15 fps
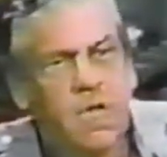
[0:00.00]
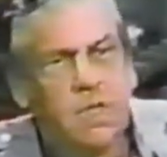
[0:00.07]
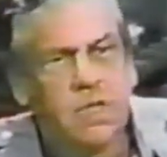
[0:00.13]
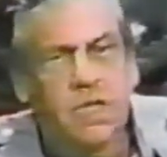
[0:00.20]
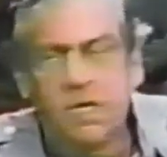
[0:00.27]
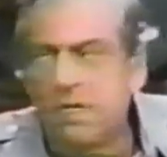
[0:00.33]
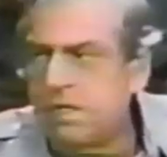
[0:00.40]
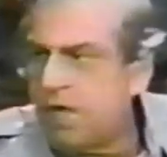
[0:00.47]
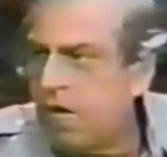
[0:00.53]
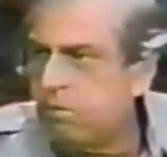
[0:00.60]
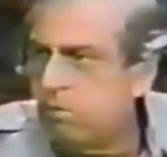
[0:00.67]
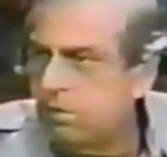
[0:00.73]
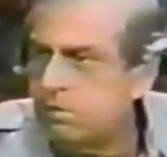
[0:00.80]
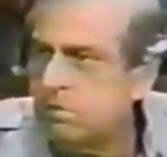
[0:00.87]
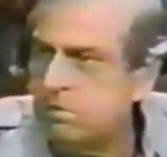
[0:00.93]
They did not
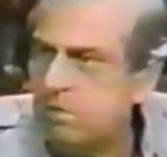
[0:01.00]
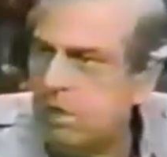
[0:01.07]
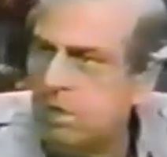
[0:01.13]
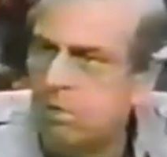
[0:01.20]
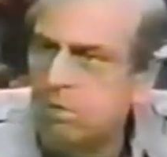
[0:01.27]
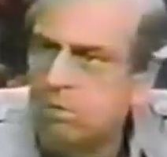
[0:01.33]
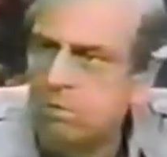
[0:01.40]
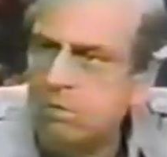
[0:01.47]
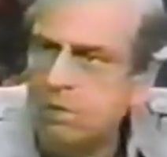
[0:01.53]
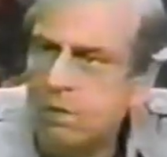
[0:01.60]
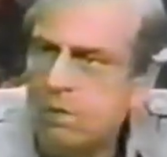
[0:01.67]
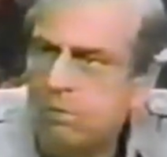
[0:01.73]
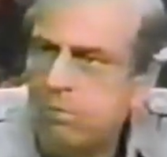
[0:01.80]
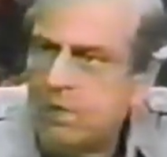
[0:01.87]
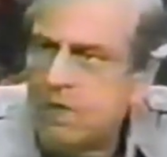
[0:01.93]
want to know
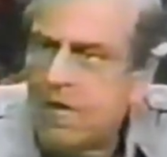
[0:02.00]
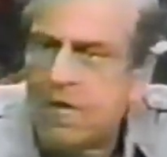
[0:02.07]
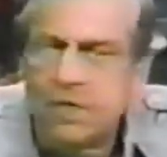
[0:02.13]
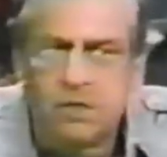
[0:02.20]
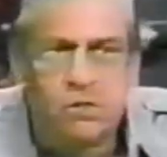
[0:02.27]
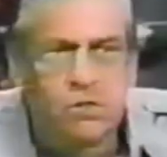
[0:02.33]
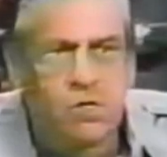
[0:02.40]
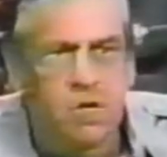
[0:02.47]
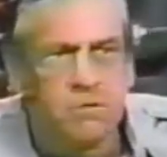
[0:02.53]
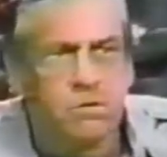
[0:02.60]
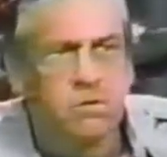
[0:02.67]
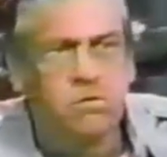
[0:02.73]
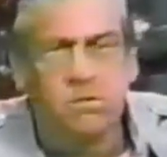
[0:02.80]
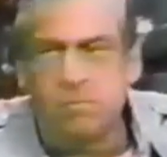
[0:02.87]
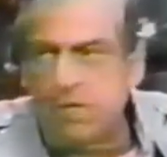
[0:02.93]
what I had
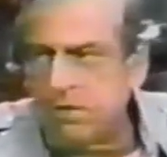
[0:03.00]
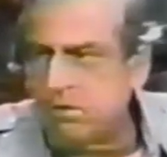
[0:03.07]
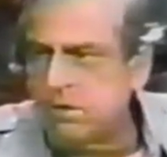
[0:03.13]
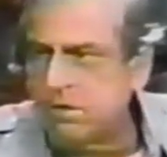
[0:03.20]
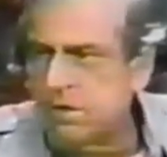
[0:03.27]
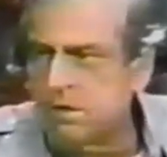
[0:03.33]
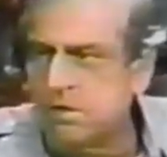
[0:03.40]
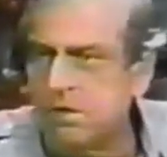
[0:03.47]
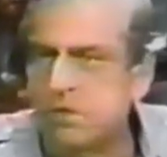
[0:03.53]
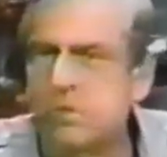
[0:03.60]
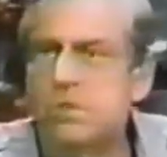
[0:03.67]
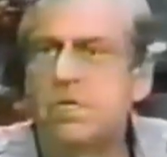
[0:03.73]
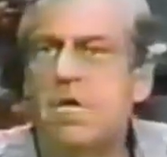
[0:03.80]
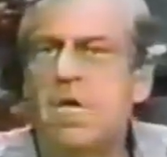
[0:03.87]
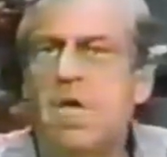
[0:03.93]
discovered through my researches
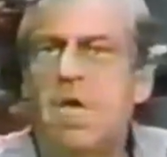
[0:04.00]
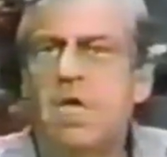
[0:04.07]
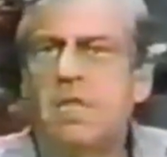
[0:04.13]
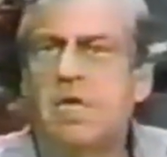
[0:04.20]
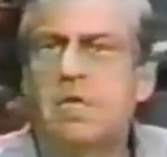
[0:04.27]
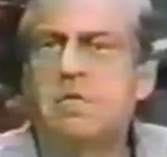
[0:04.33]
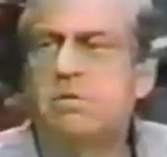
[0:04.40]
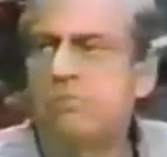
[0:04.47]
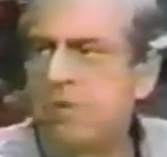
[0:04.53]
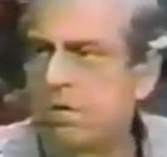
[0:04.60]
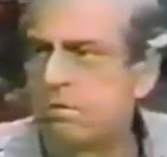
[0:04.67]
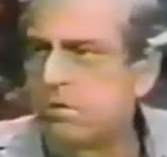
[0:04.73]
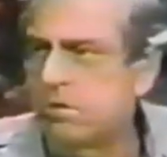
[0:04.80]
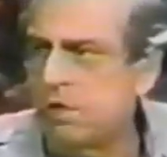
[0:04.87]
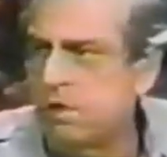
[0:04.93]
that the
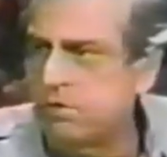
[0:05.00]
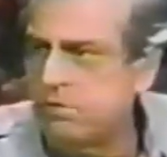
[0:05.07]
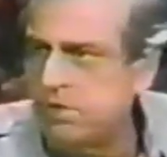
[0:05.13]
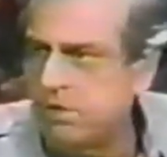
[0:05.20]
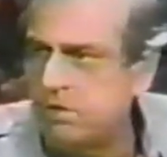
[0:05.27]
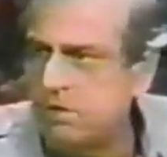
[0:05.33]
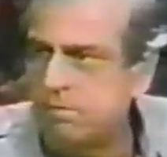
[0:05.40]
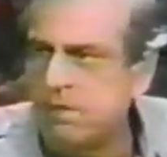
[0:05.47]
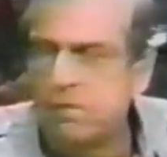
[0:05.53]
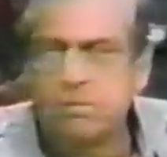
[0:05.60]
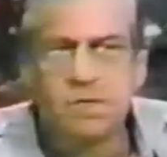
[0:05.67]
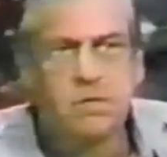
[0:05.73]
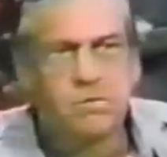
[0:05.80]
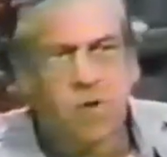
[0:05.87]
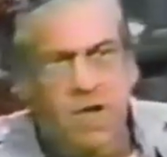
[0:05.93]
Federal Reserve System had
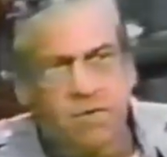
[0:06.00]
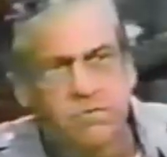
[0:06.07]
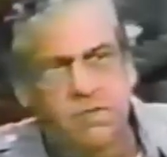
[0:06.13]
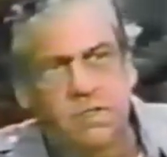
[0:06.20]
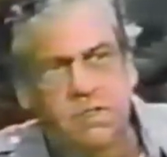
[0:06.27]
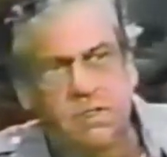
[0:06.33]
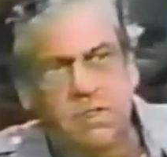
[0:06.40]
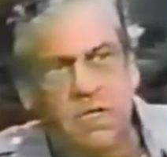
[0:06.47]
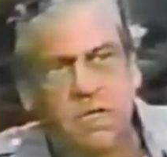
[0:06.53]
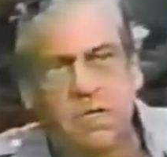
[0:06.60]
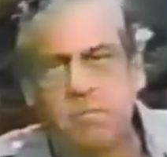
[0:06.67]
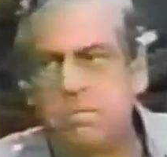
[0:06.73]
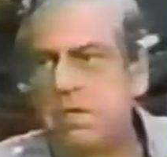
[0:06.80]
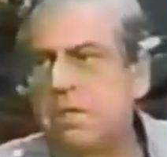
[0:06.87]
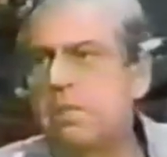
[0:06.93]
been drafted and
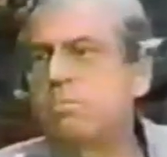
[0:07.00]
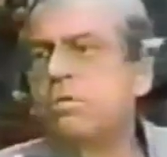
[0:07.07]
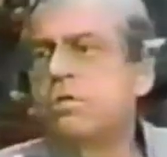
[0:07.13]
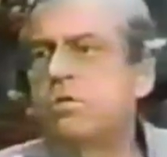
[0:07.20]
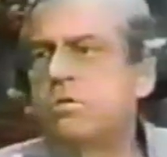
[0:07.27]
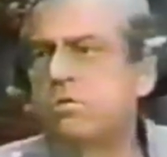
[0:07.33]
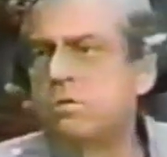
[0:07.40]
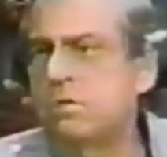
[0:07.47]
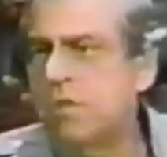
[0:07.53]
had been pushed through